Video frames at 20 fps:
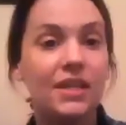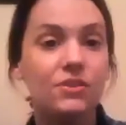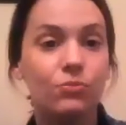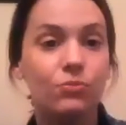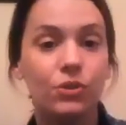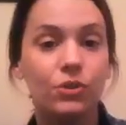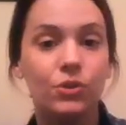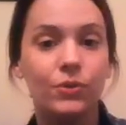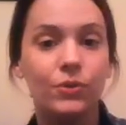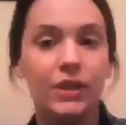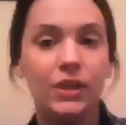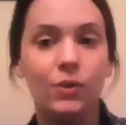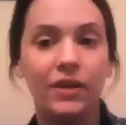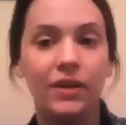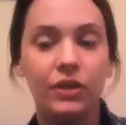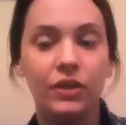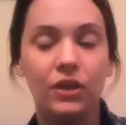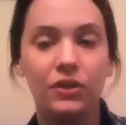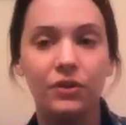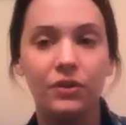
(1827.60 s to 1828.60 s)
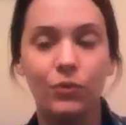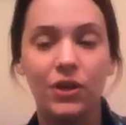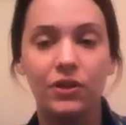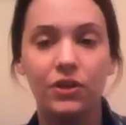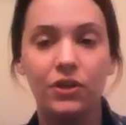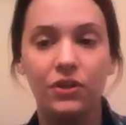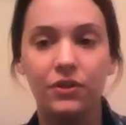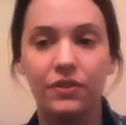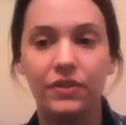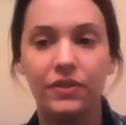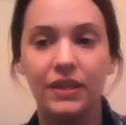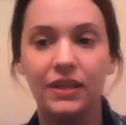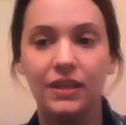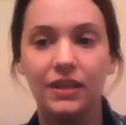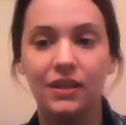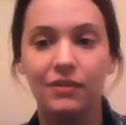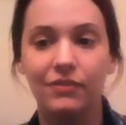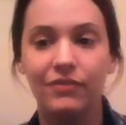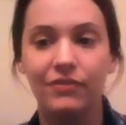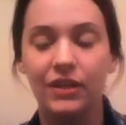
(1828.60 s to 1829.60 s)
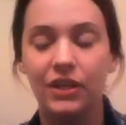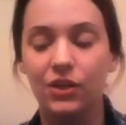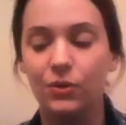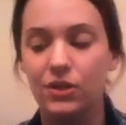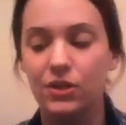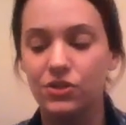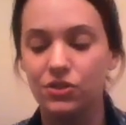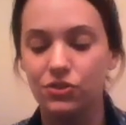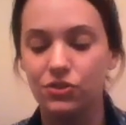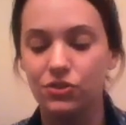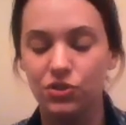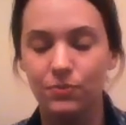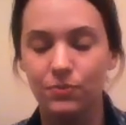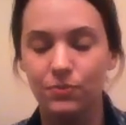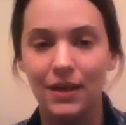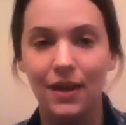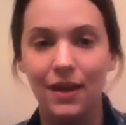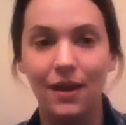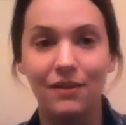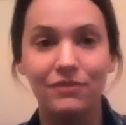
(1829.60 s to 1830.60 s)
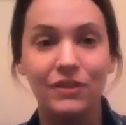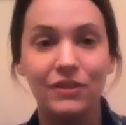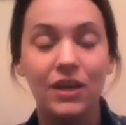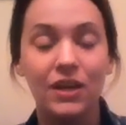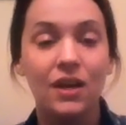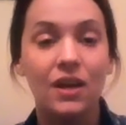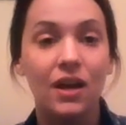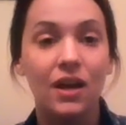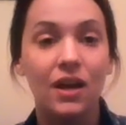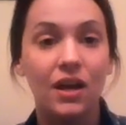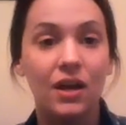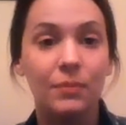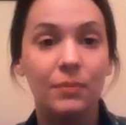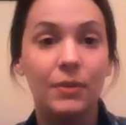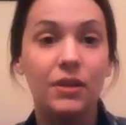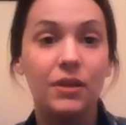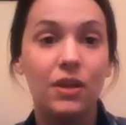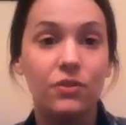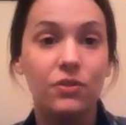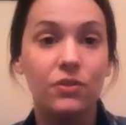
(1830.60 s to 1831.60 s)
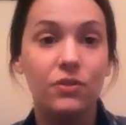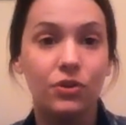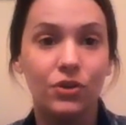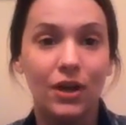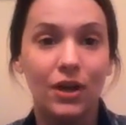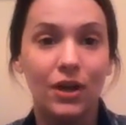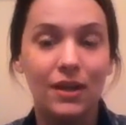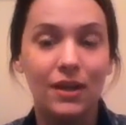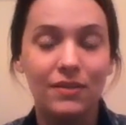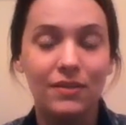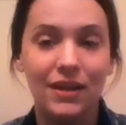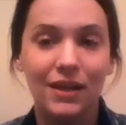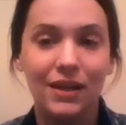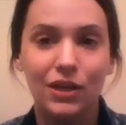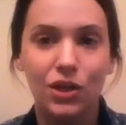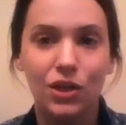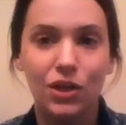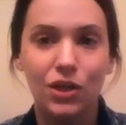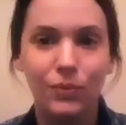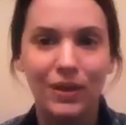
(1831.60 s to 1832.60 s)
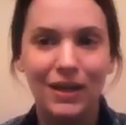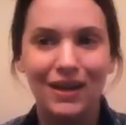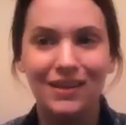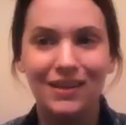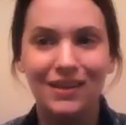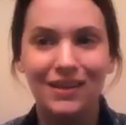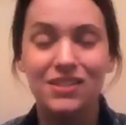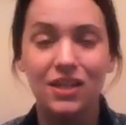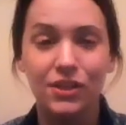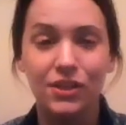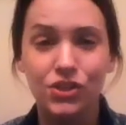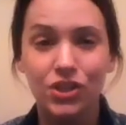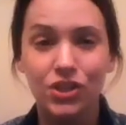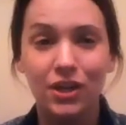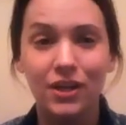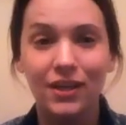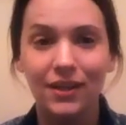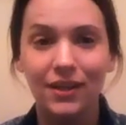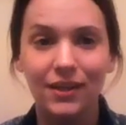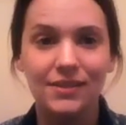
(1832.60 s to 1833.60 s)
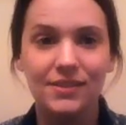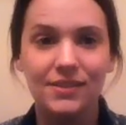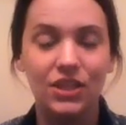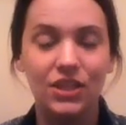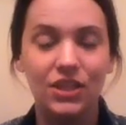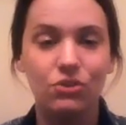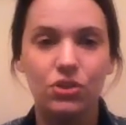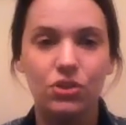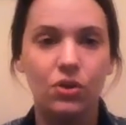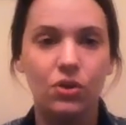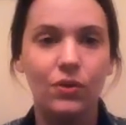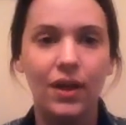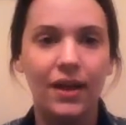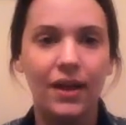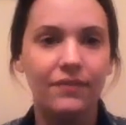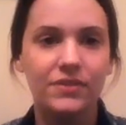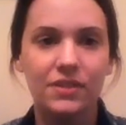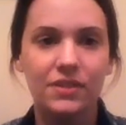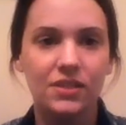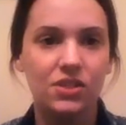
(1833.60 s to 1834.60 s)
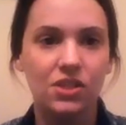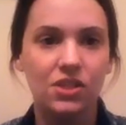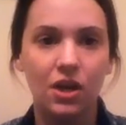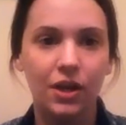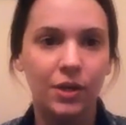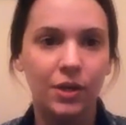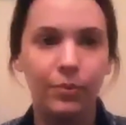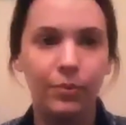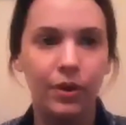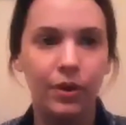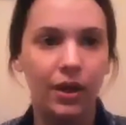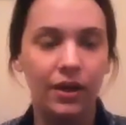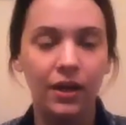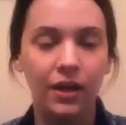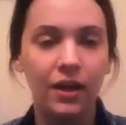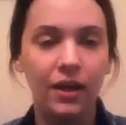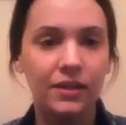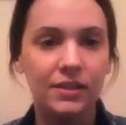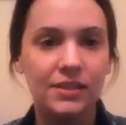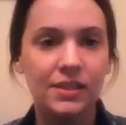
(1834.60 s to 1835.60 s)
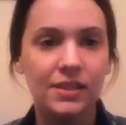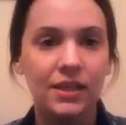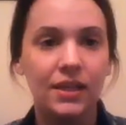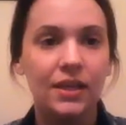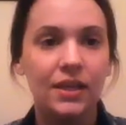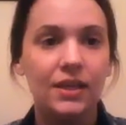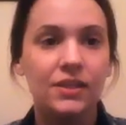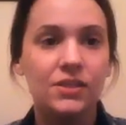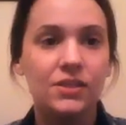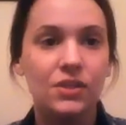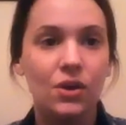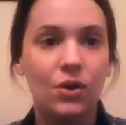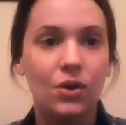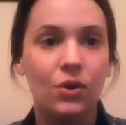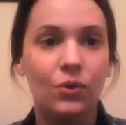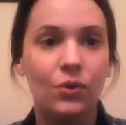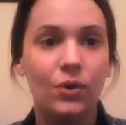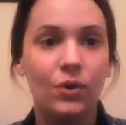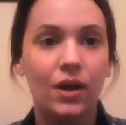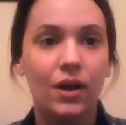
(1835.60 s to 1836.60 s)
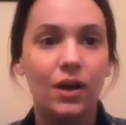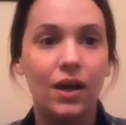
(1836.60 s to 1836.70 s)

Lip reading: real quick, while y'all are thinking of any questions you might have. Another great thing, I know we kind of touched on it, is that you don't have to stock products. So